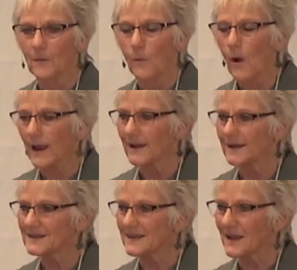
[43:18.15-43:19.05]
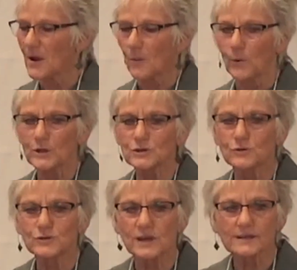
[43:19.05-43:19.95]
What? He said, wouldn't
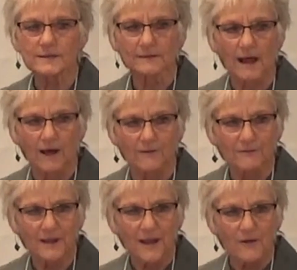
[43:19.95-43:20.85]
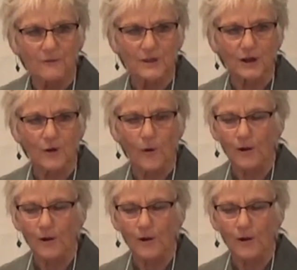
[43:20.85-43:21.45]
you just love for the